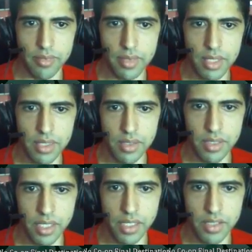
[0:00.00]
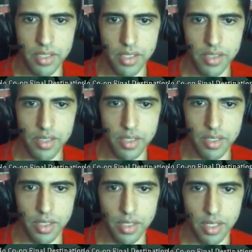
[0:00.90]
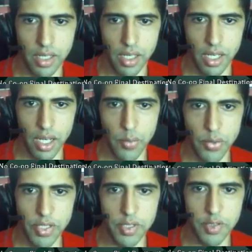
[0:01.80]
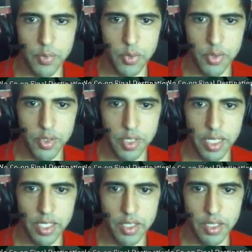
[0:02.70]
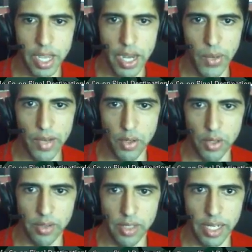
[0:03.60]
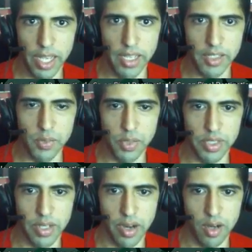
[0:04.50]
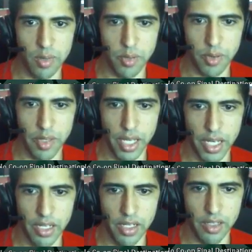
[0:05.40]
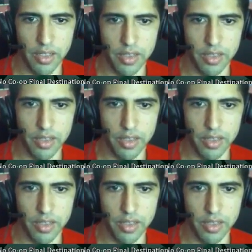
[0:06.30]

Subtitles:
This stage is a pretty smooth stage. However, it has one terrible thing, and it is